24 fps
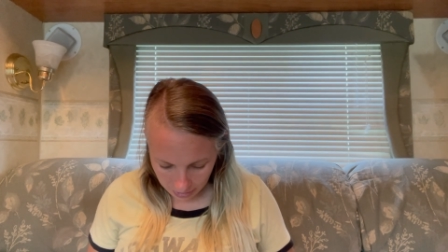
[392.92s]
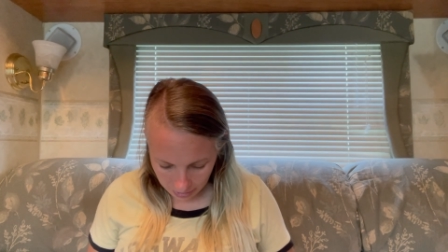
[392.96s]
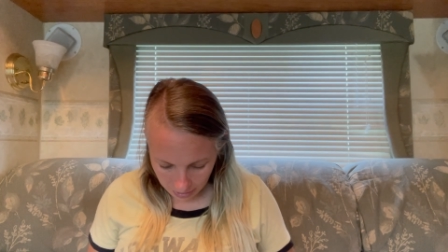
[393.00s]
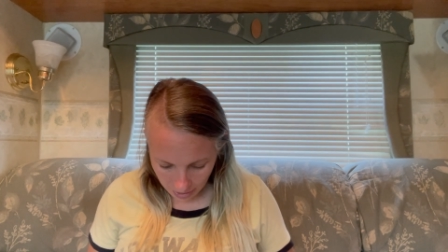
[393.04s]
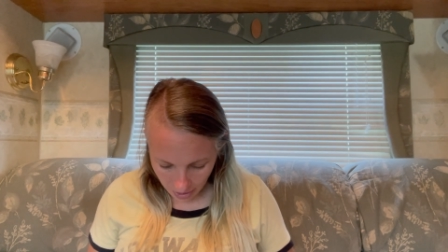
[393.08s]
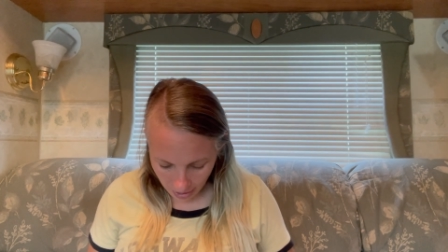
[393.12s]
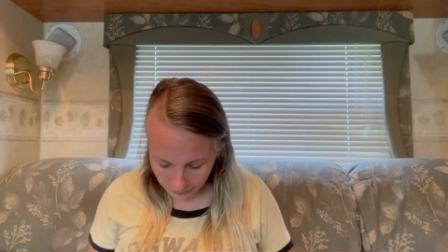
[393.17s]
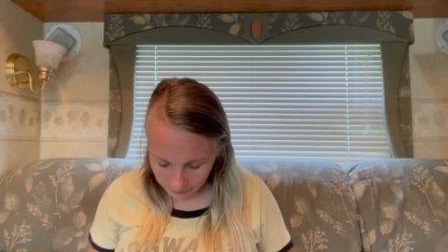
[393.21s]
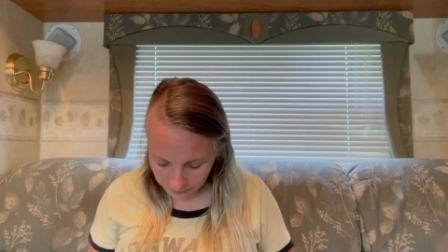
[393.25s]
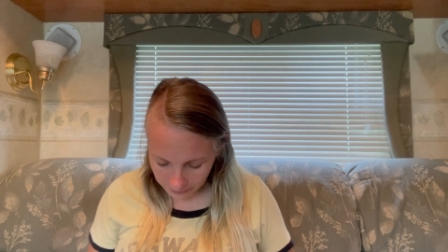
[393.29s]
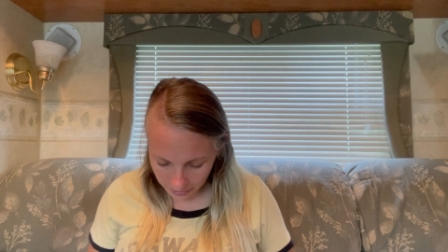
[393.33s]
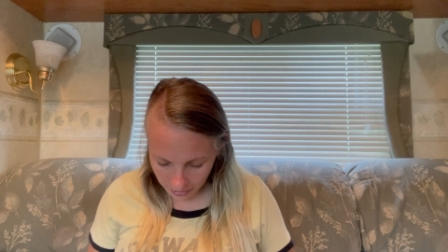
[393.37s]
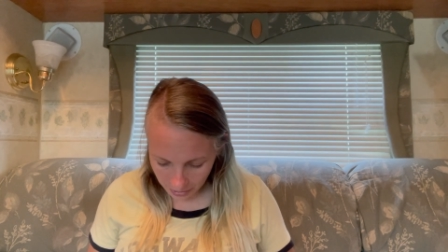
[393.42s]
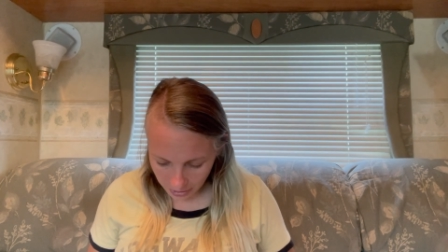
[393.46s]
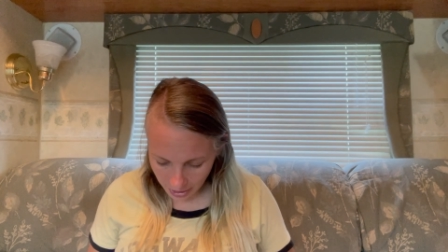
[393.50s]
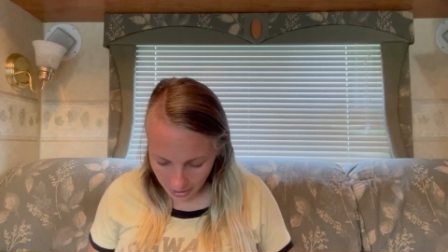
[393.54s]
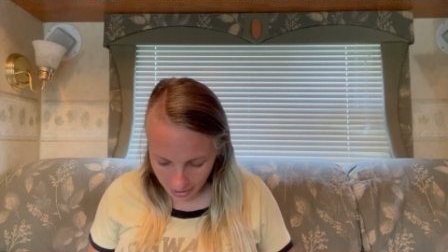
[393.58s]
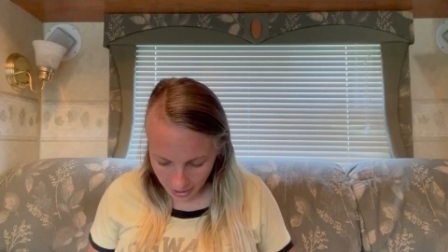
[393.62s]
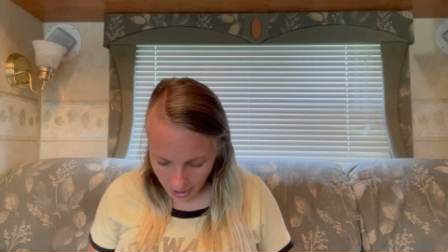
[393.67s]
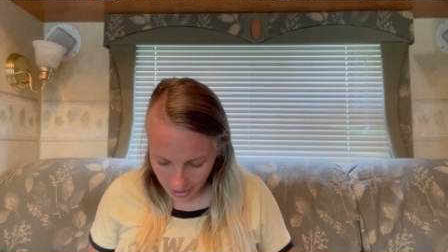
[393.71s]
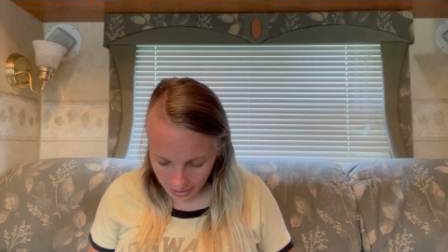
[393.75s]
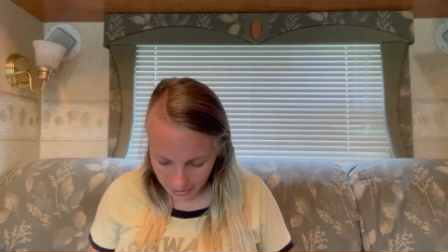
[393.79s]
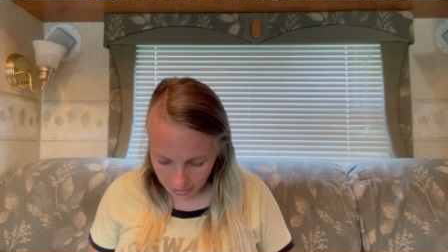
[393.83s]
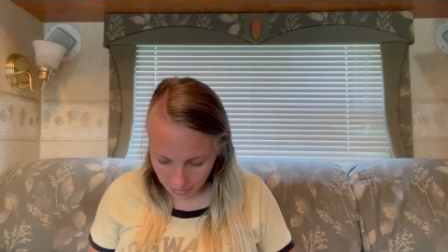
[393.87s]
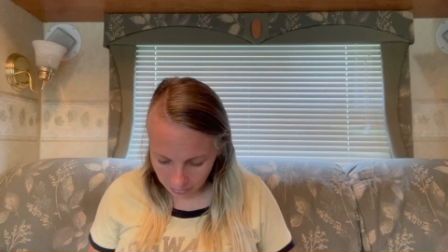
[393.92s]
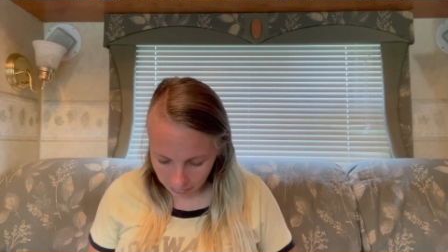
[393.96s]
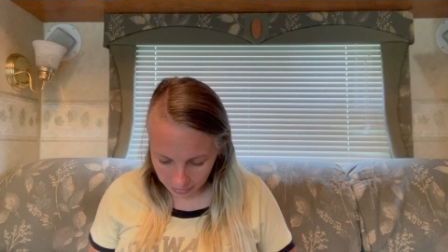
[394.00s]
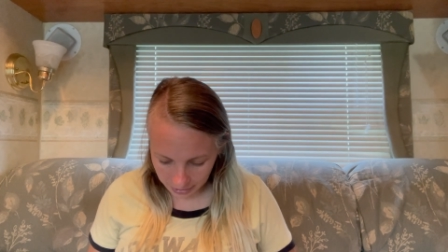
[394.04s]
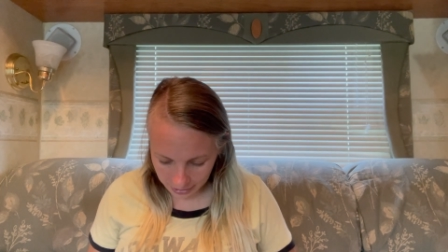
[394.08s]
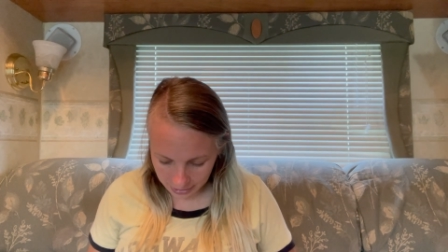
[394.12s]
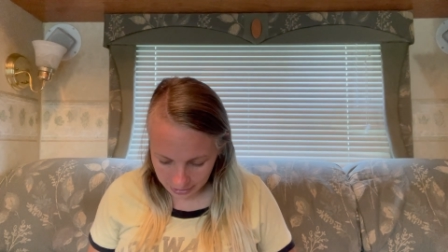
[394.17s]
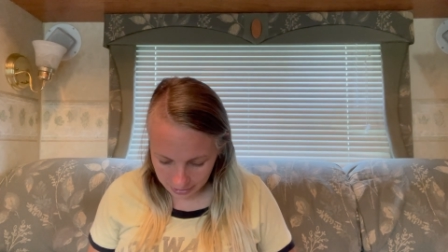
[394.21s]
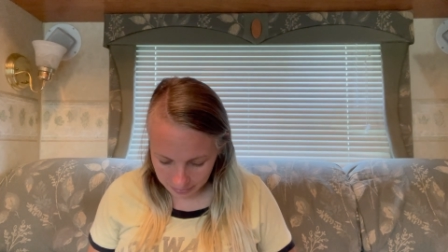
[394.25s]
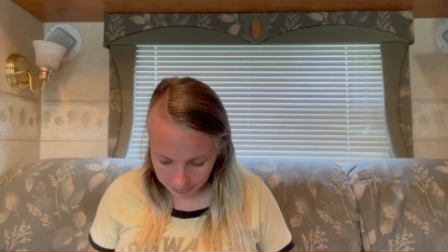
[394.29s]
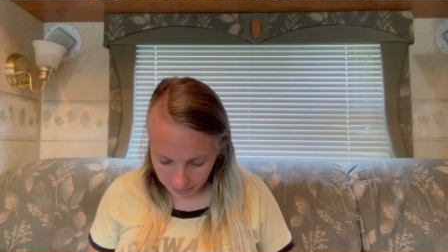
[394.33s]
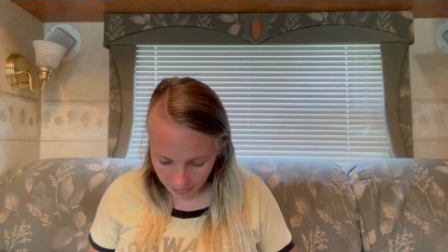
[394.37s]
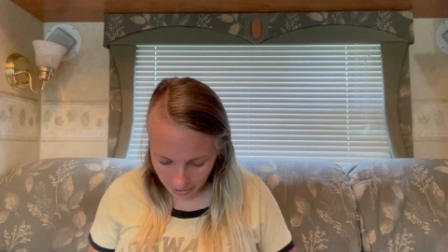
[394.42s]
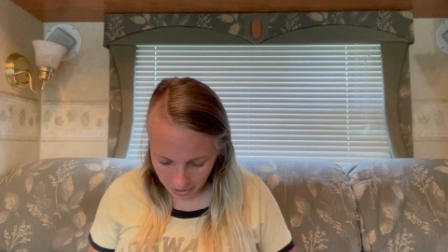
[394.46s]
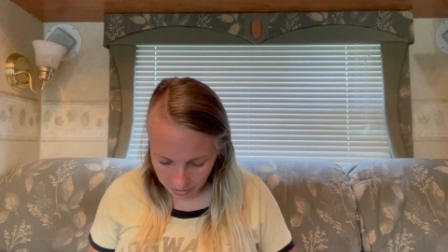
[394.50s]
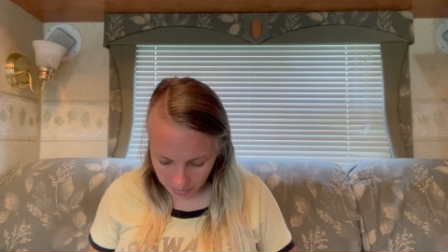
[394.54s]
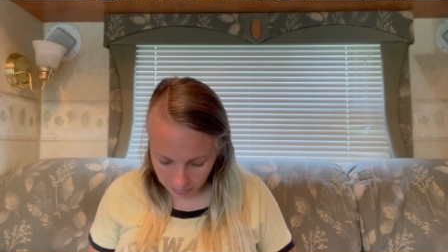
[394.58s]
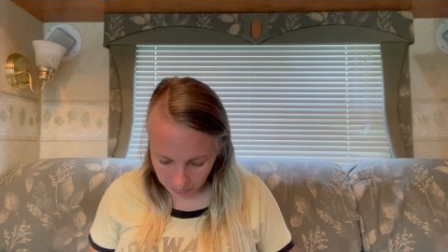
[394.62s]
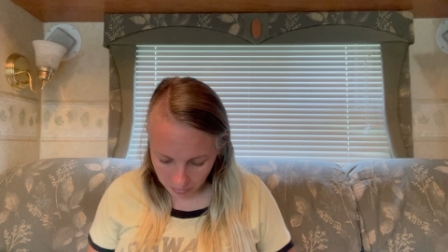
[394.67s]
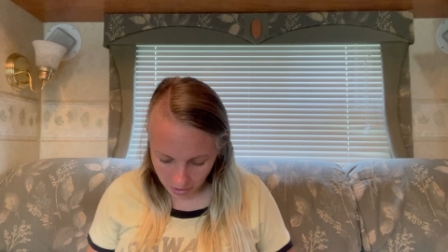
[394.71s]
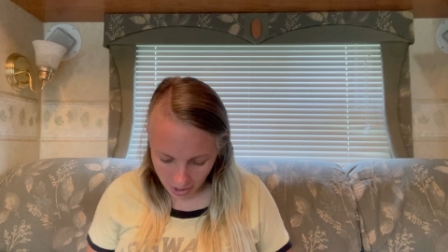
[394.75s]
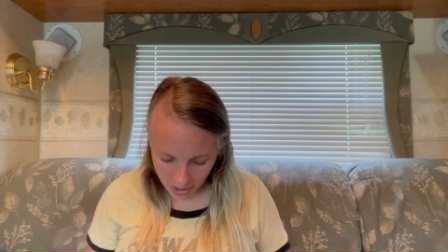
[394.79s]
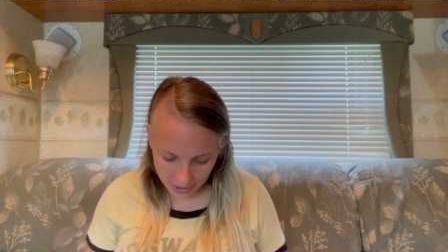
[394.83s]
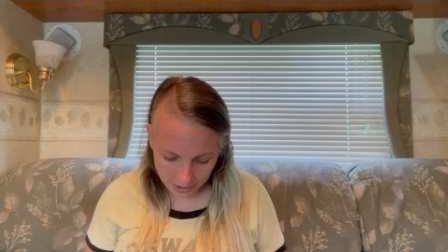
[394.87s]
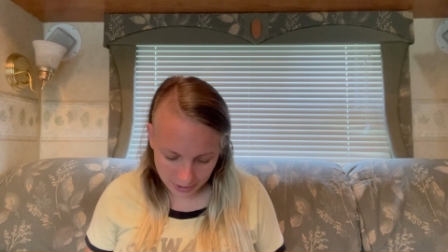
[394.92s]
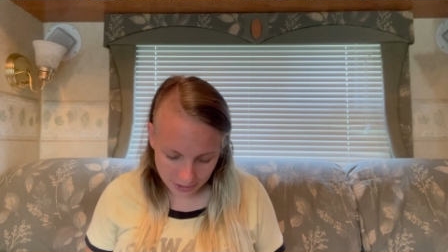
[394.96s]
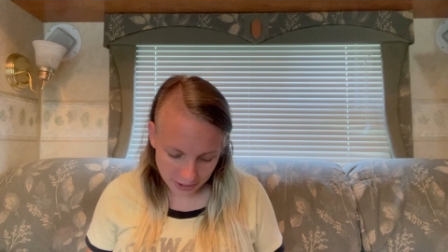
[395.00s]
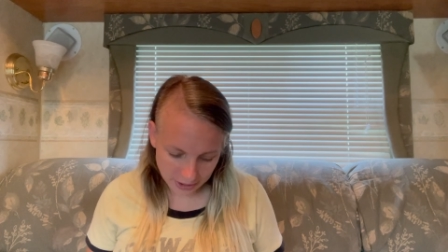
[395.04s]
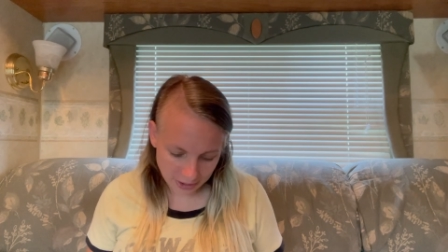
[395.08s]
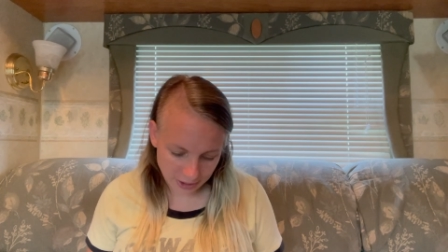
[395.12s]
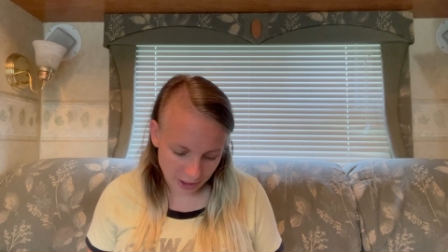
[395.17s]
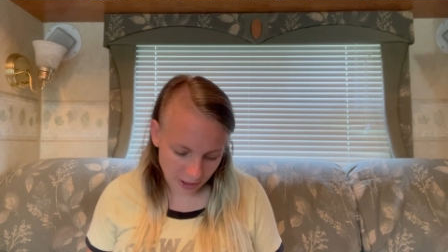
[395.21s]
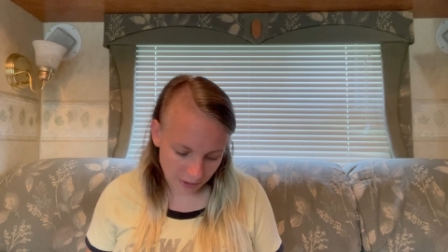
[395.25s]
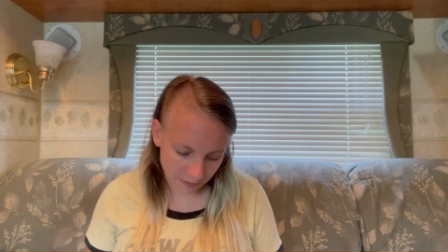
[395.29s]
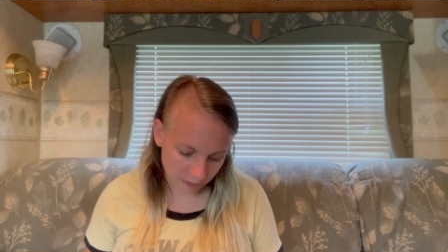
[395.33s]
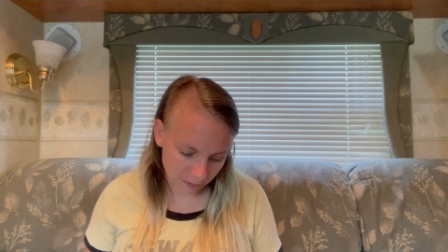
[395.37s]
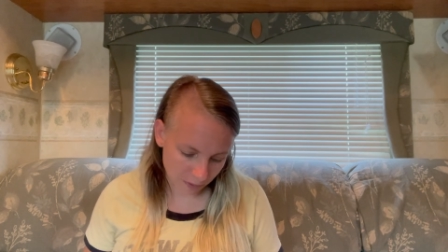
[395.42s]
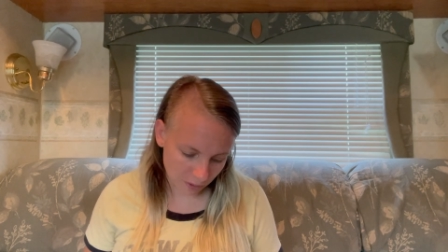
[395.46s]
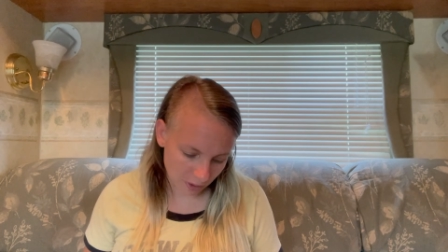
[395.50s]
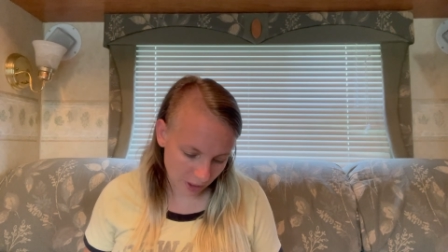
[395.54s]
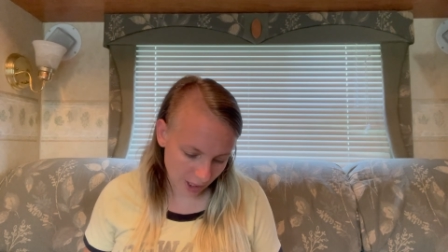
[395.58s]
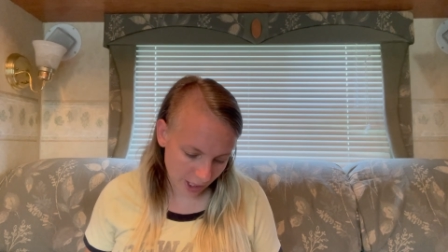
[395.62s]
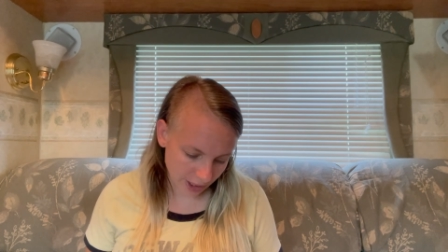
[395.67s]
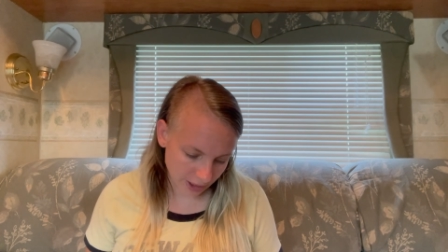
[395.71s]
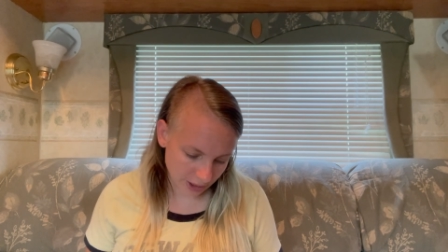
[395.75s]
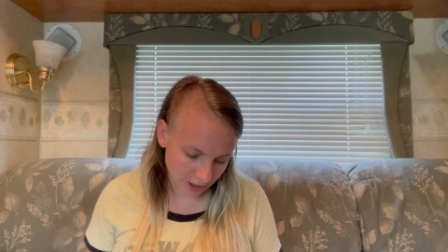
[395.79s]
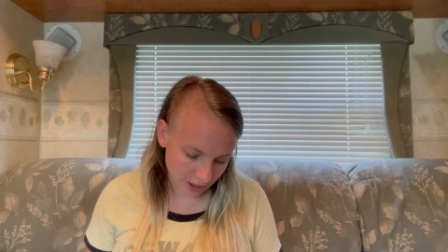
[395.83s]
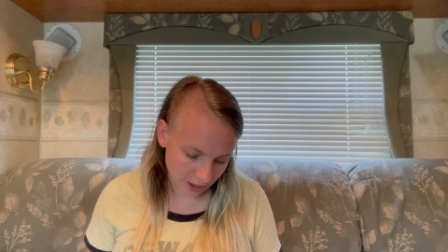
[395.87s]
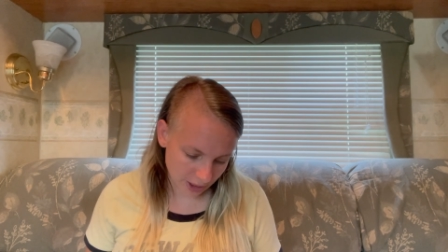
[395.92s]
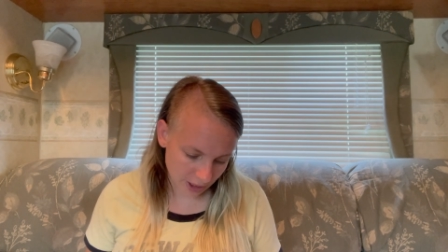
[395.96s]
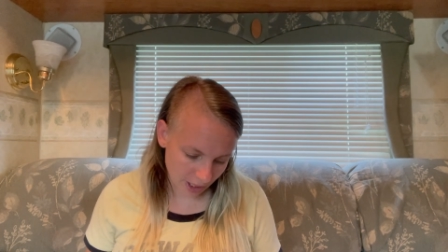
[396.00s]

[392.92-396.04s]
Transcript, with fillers: I feel like I only spent, why does it say 418?